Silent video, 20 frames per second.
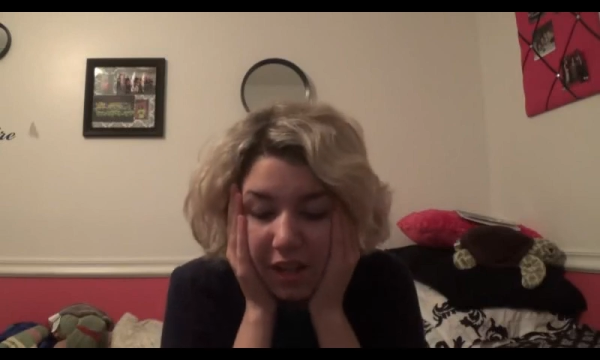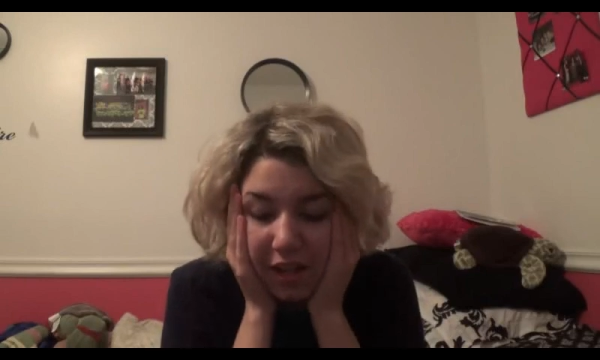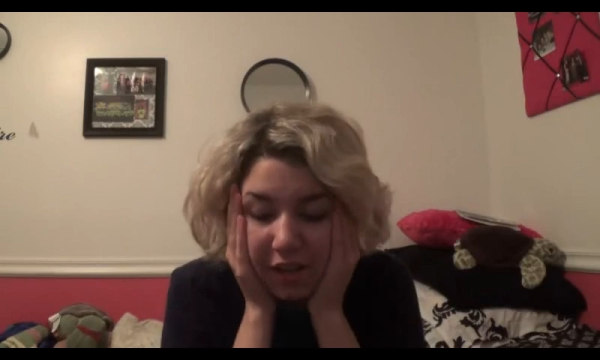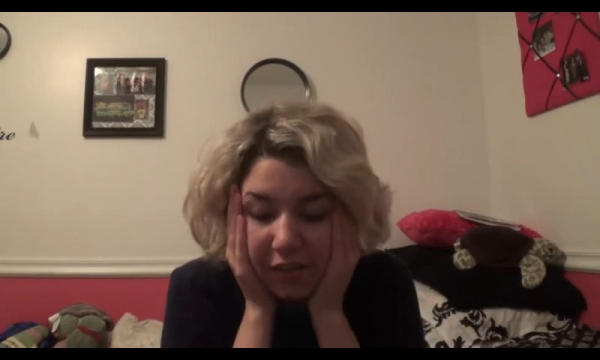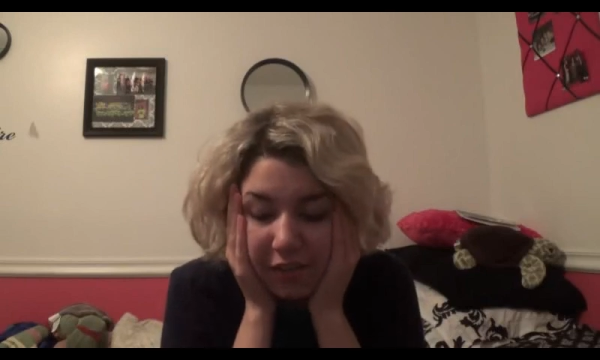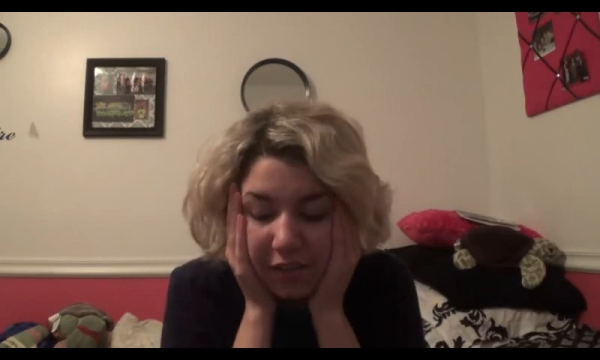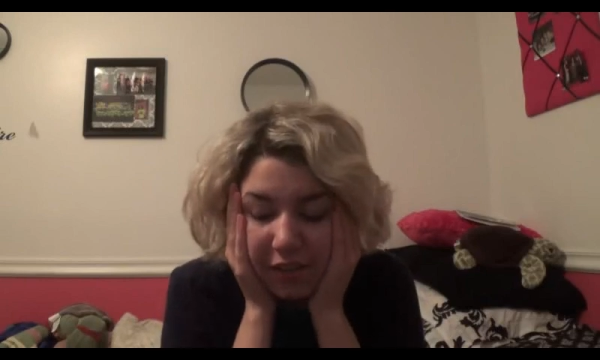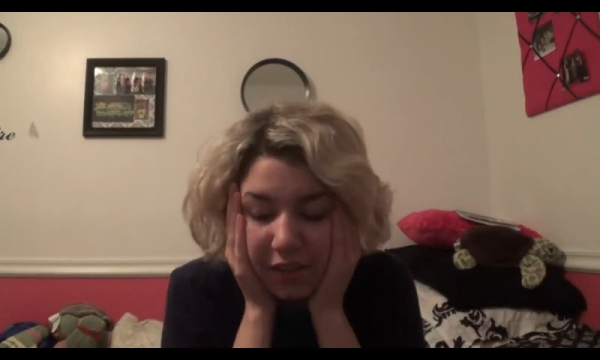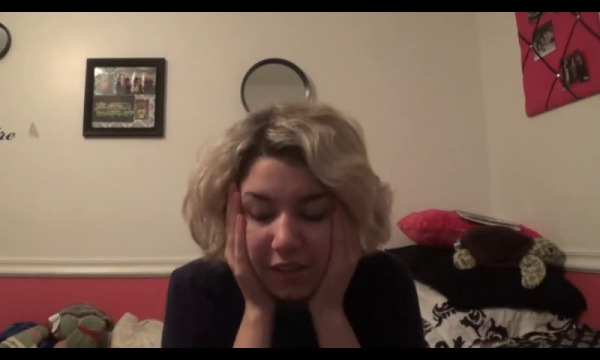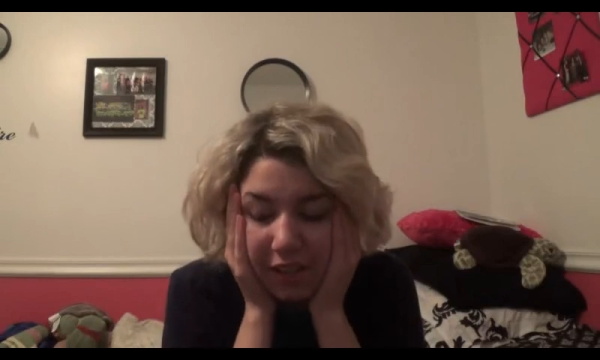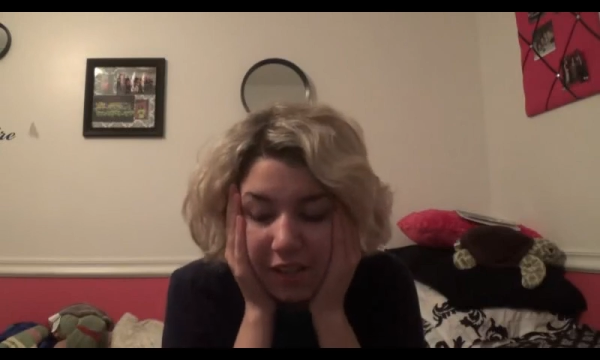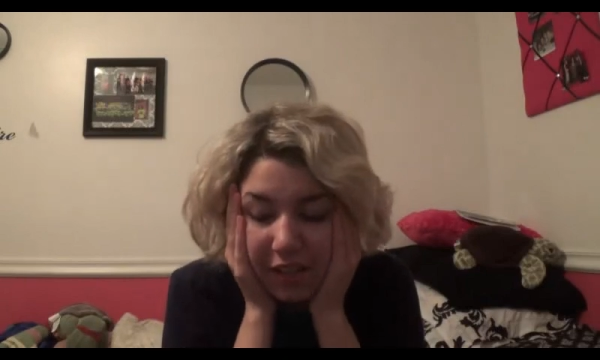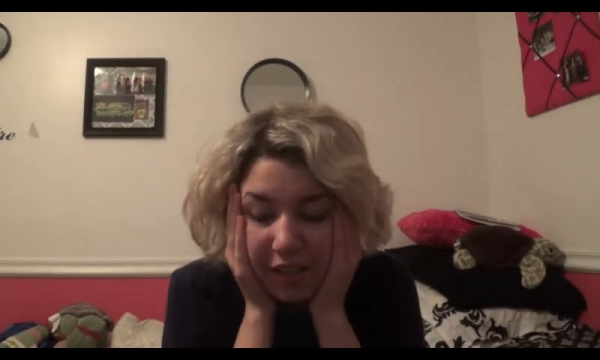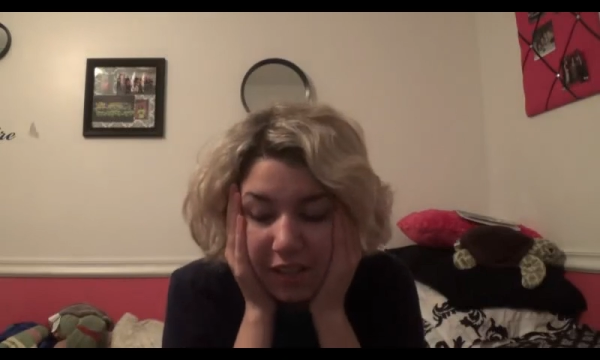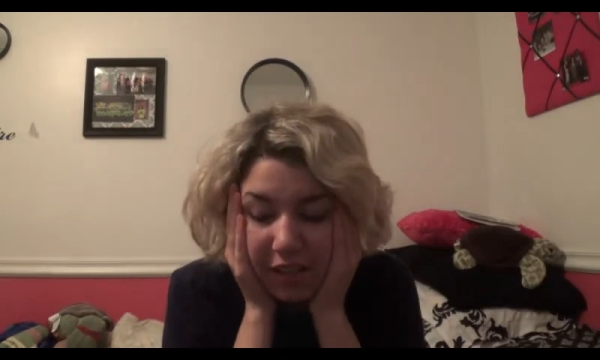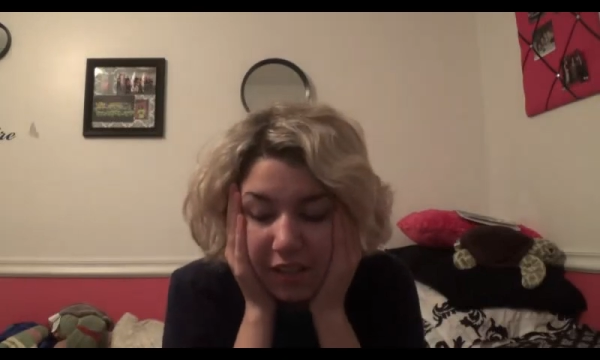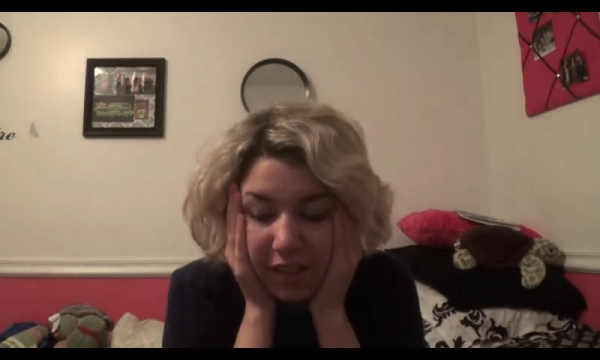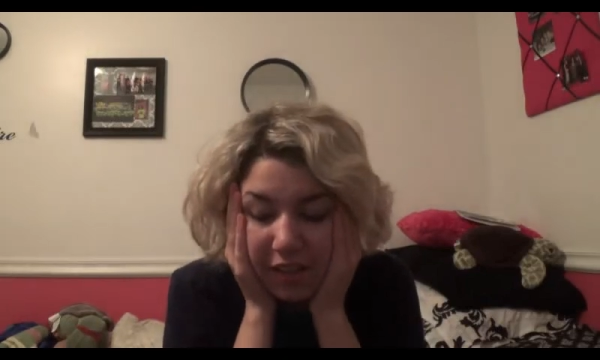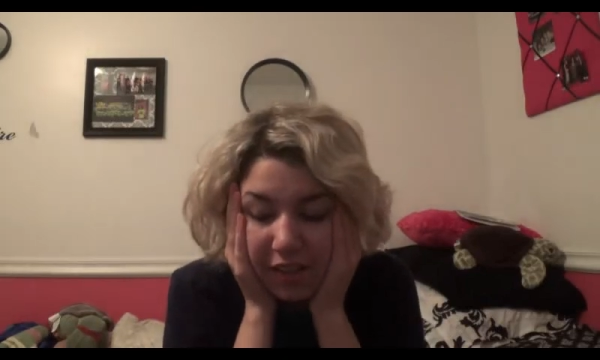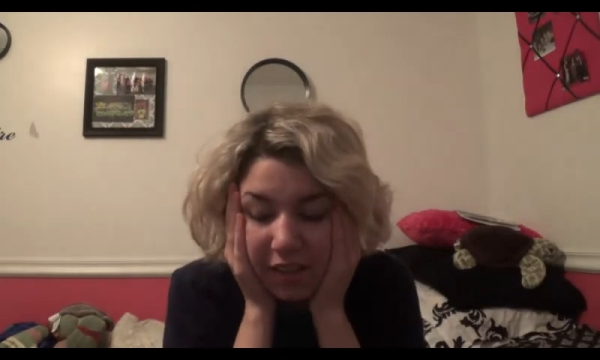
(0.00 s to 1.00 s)
feel
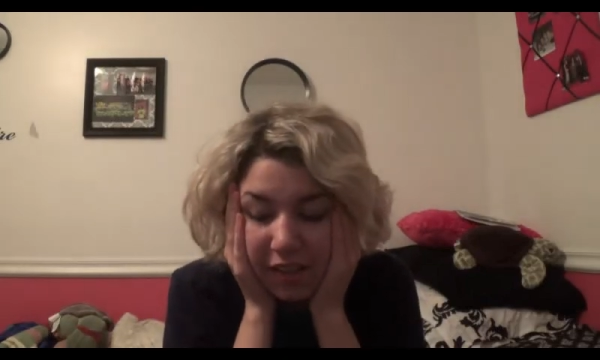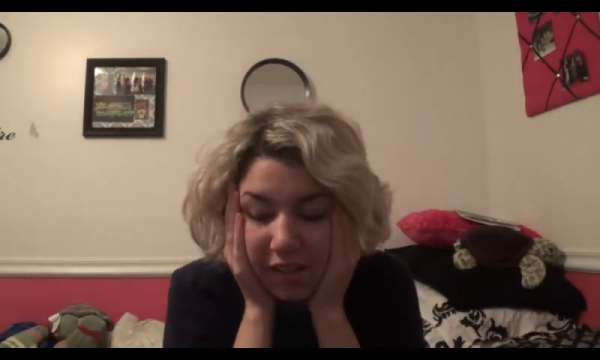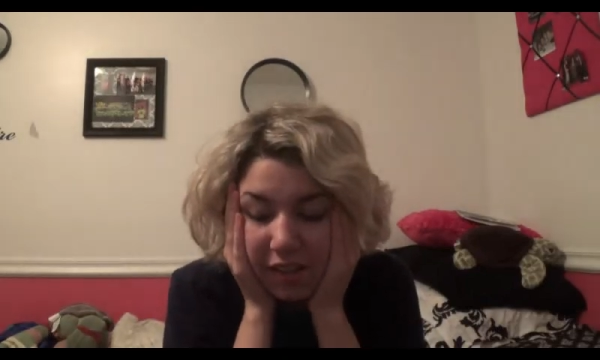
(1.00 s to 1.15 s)
like